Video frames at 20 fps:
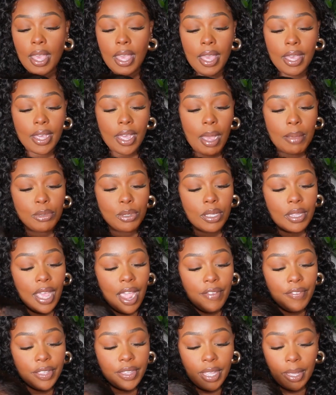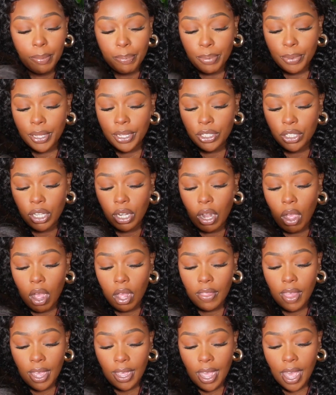It comes with everything bleached and
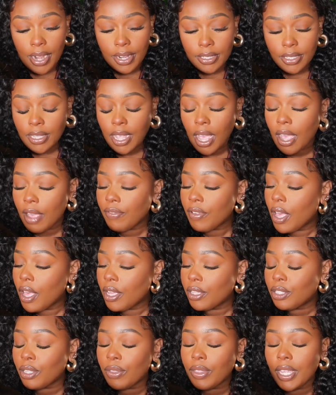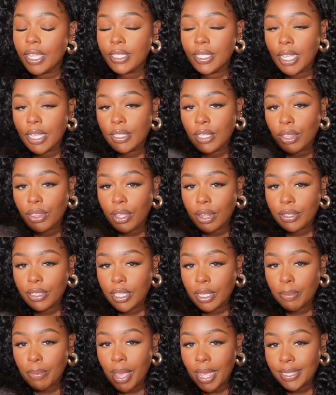all that kind of stuff. So this is a
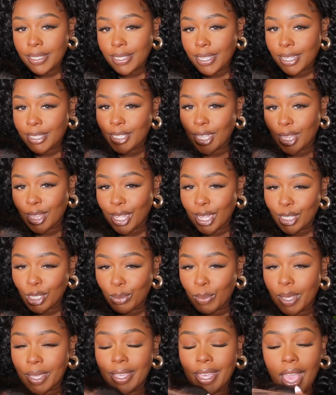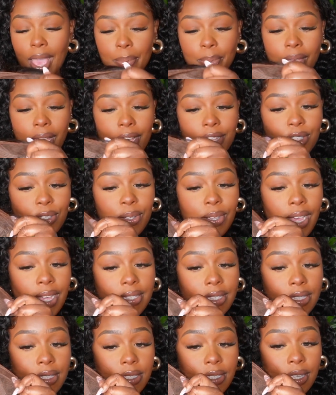13 by 6 lace wig cap, guys. So you guys
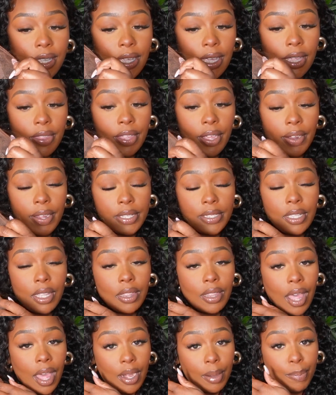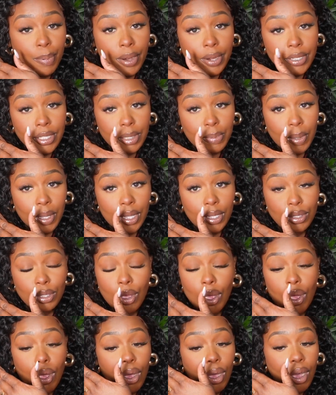can see there is a lot of parting space
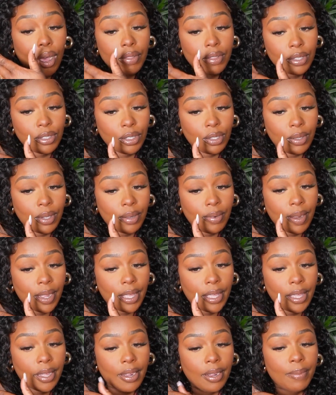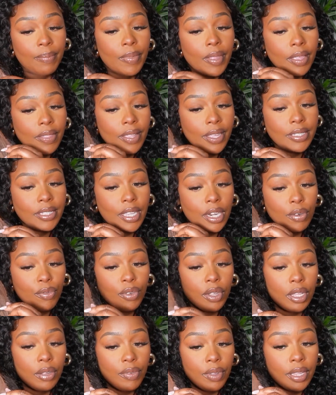on this unit right here. They did a
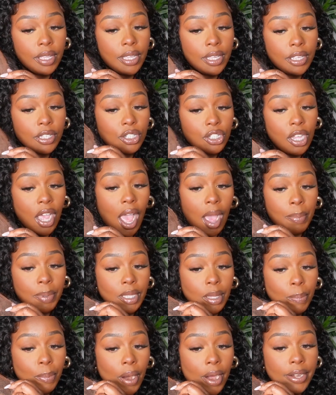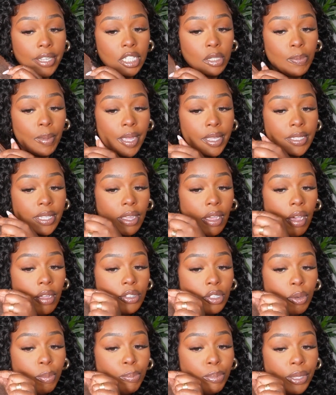really, really good job with the parting space. They
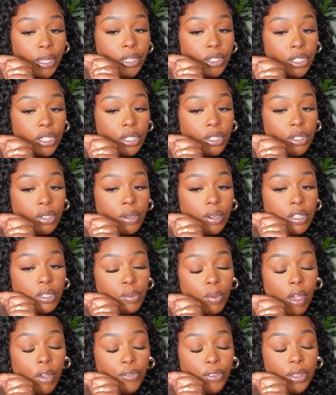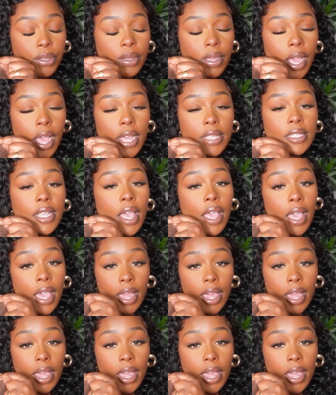also bleached this unit as well for you guys.